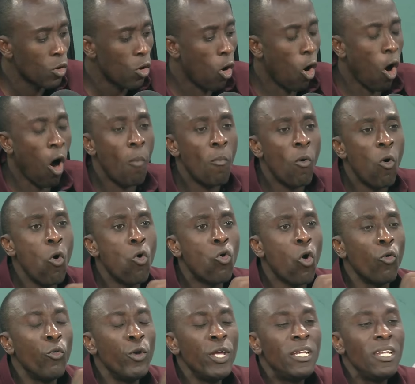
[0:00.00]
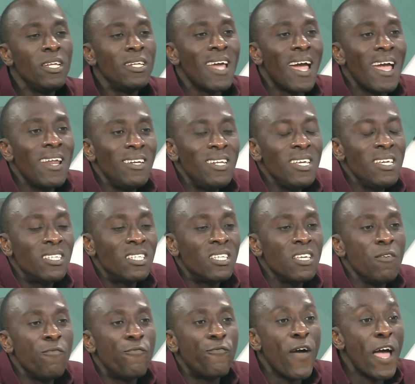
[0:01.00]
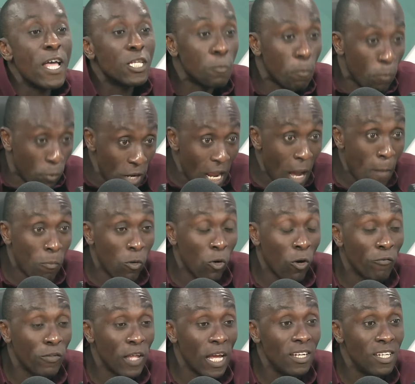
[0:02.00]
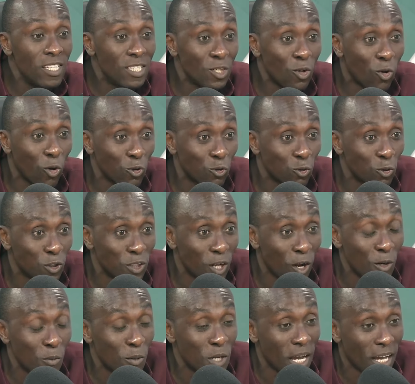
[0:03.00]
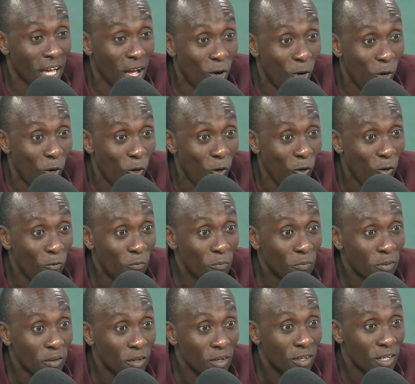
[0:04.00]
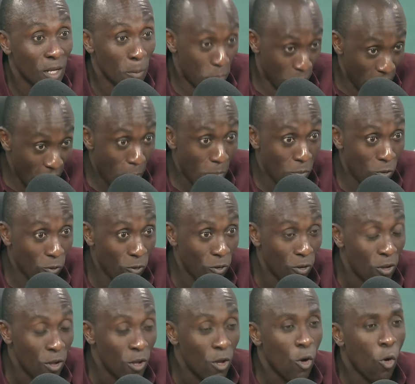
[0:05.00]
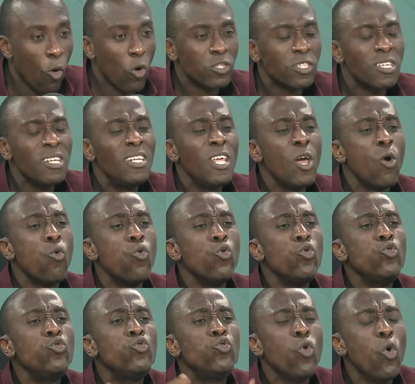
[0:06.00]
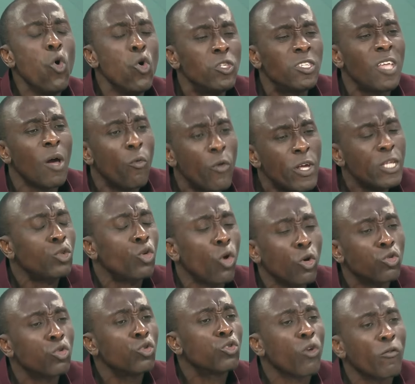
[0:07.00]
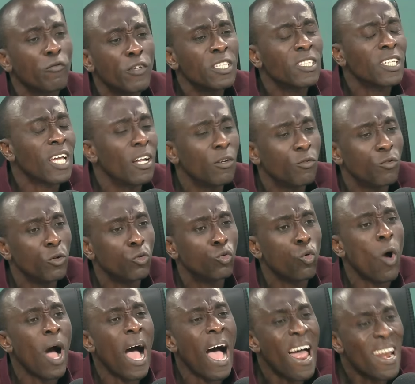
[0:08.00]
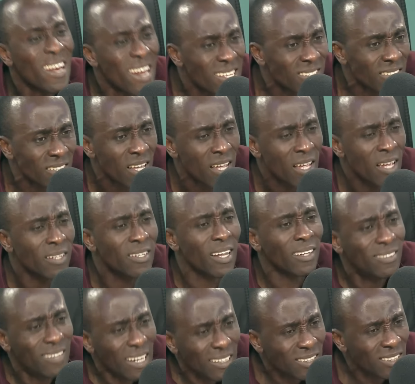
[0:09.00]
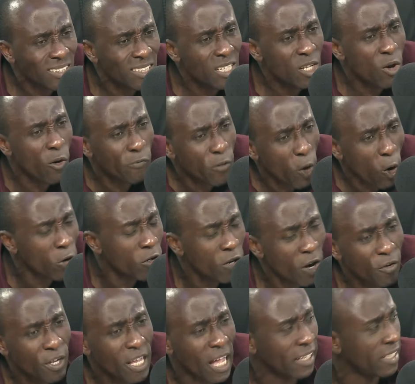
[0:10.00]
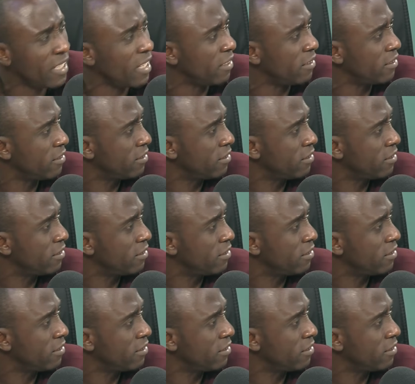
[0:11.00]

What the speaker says: omu uko read the NDC first preamble of the NDC constitution onu de kan o the preamble or see they will use the resources of this country to harness the destiny of the ordinary Ghanaian.